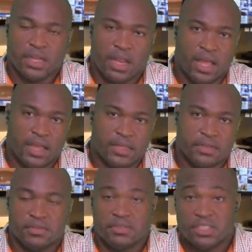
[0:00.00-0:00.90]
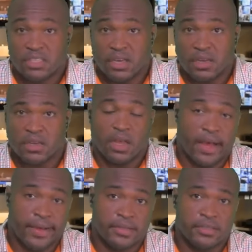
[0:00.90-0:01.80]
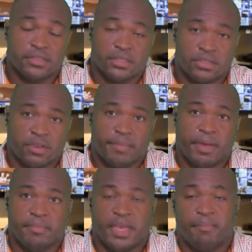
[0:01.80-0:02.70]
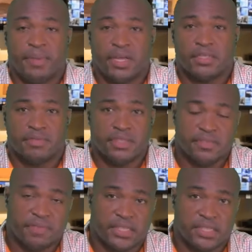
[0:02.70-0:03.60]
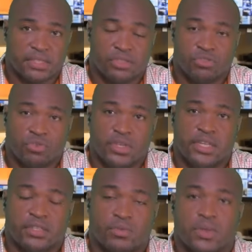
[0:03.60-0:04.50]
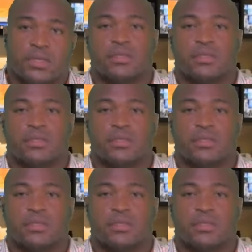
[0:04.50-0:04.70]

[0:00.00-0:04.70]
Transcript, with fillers: Like, share, and subscribe and be a part of this fastest growing network.